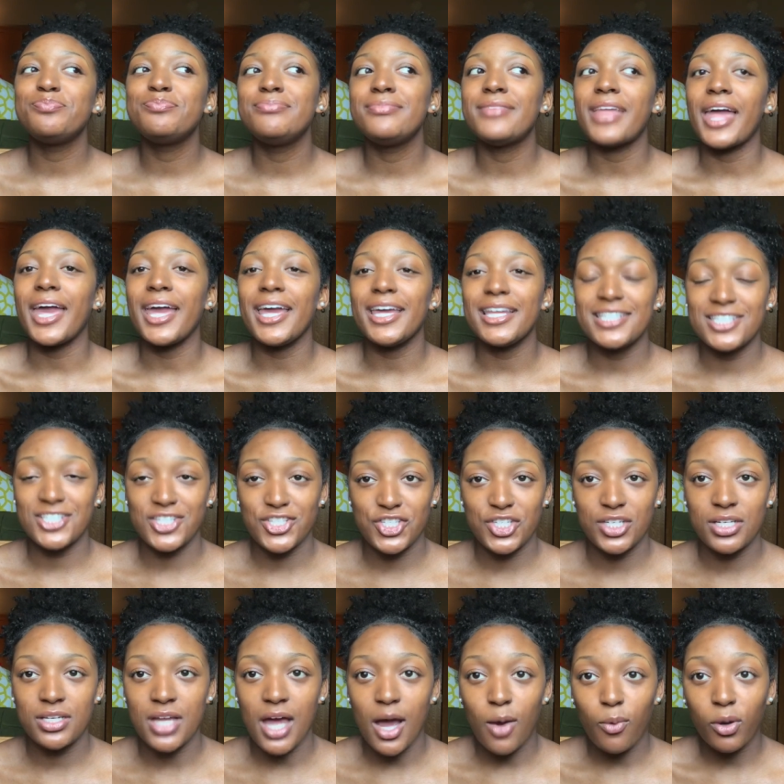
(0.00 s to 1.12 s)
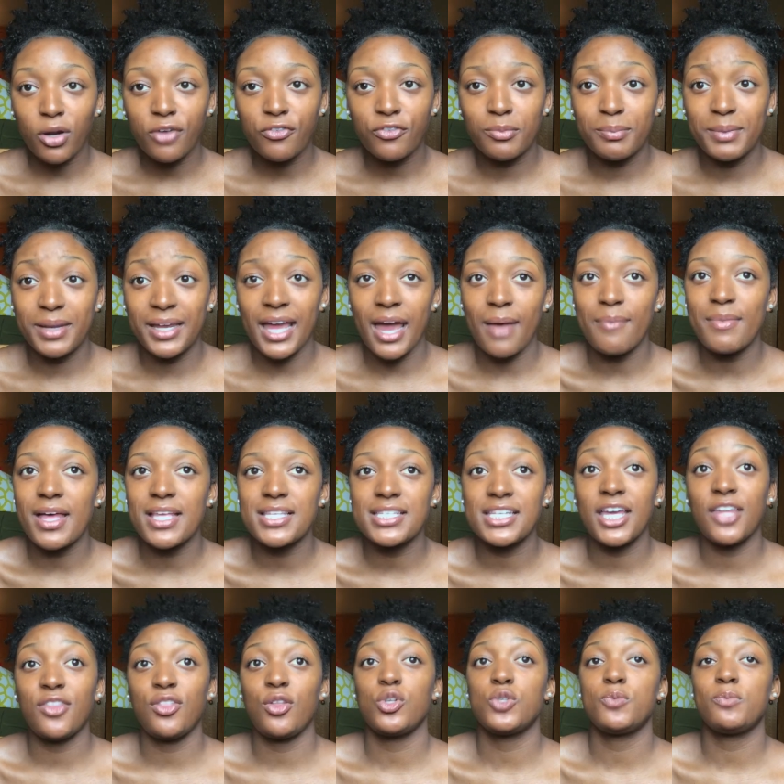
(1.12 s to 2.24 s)
they just did not work for me. I'm not
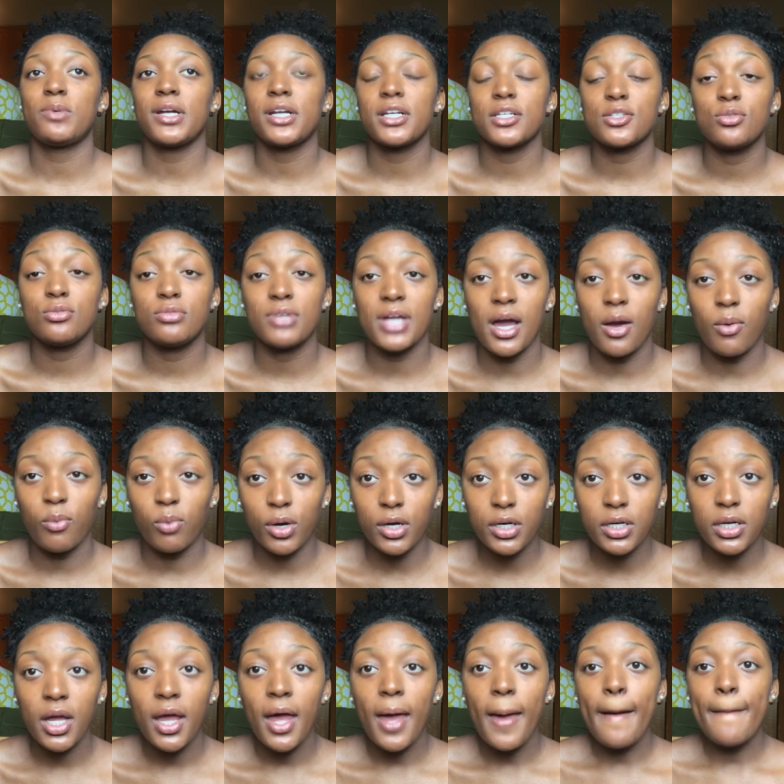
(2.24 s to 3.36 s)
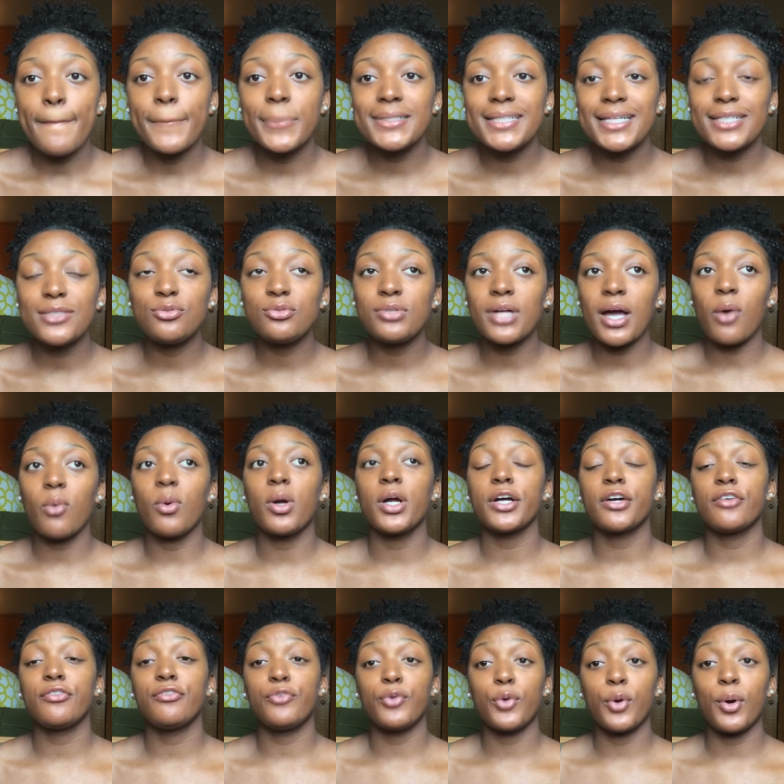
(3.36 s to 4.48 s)
saying those products do not work, but they do not work
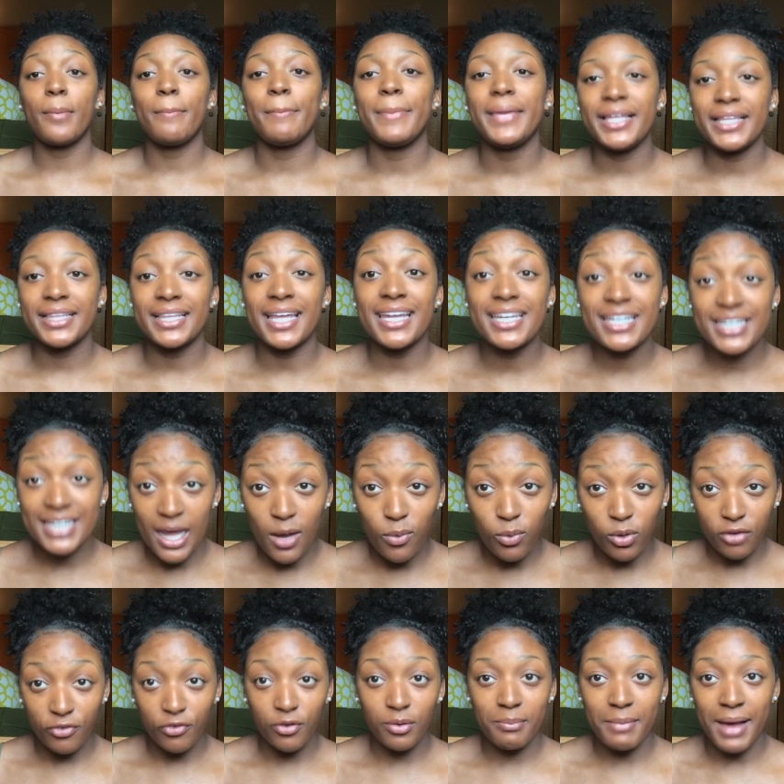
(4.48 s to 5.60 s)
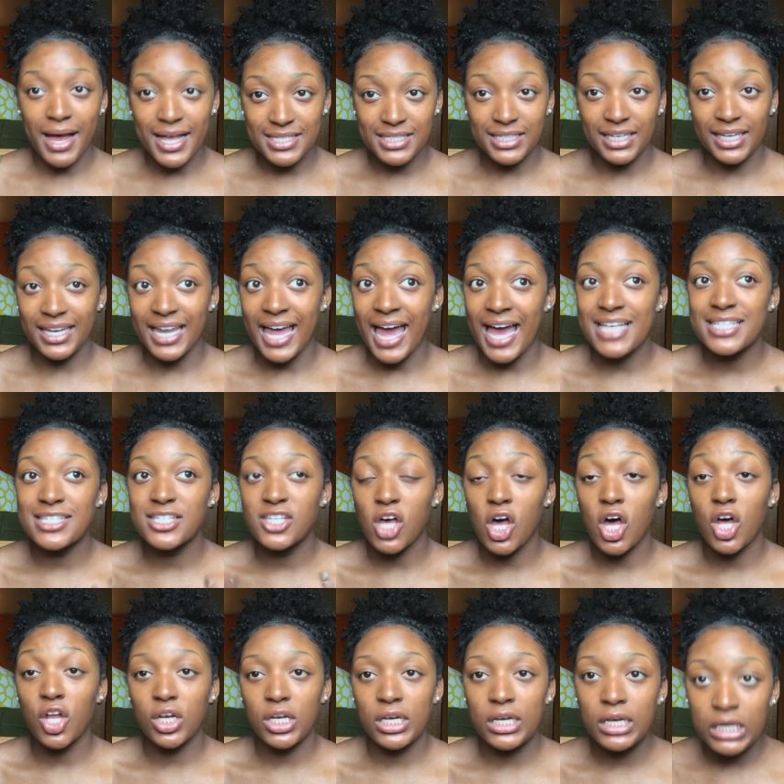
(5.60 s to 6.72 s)
for me. They did not work for my skin. I saw
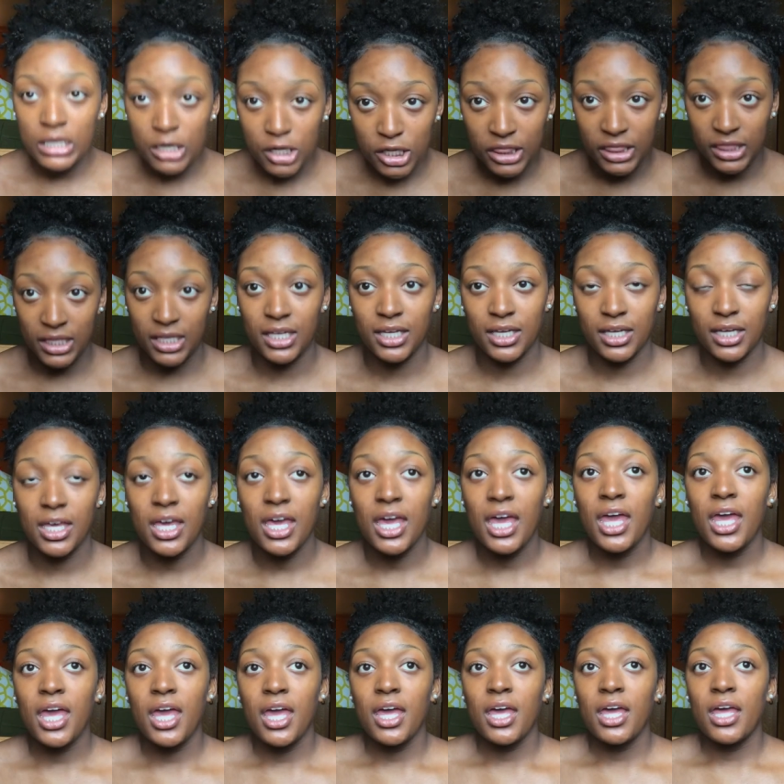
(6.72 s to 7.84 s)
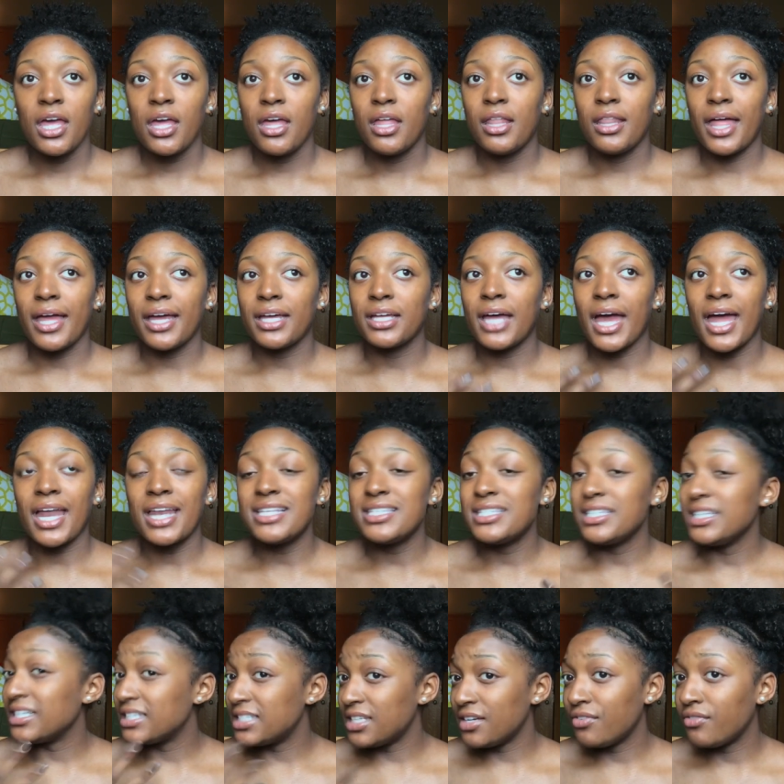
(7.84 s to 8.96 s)
nothing. Like, I didn't
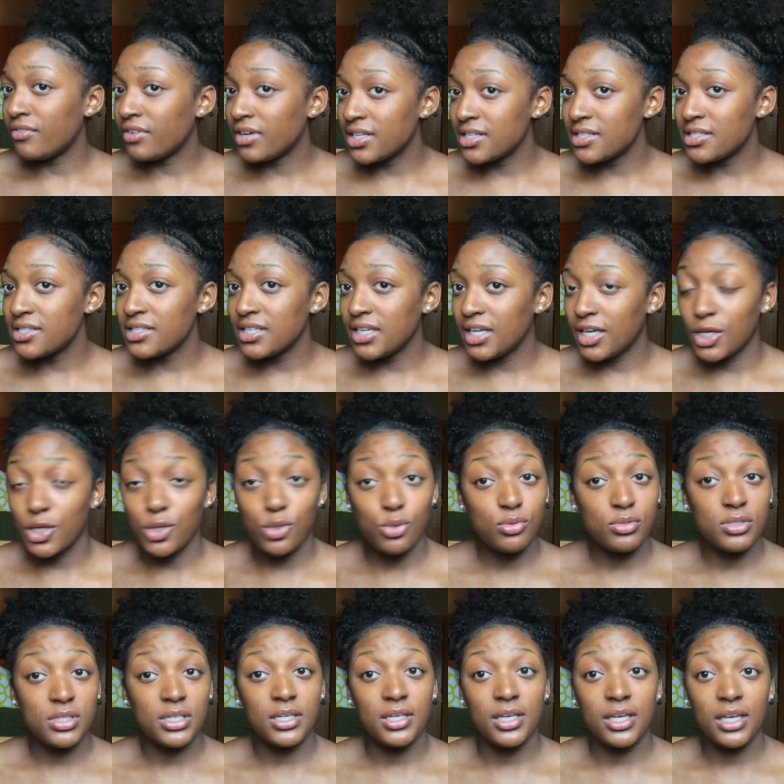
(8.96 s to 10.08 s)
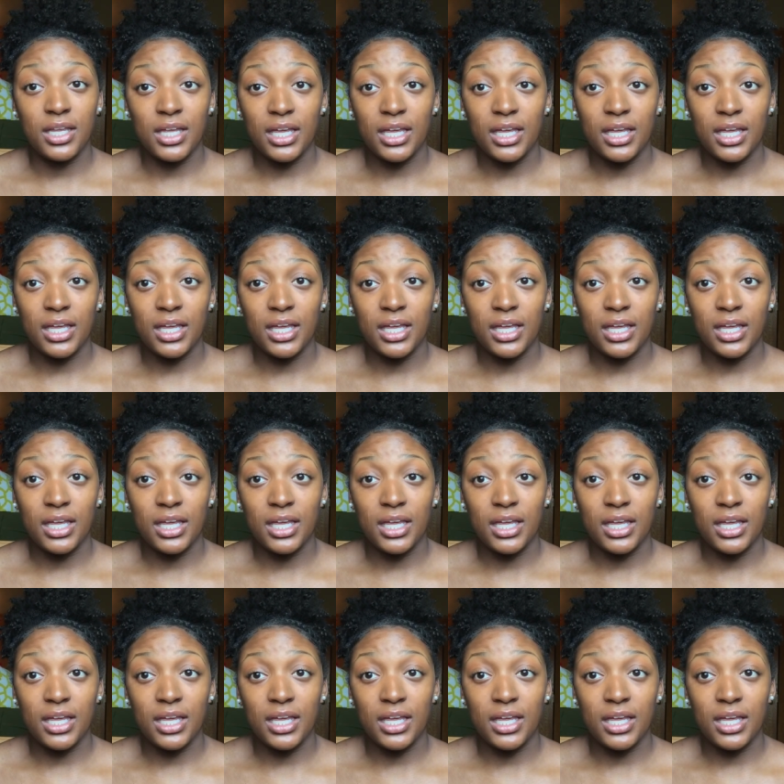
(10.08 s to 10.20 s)
see a difference in using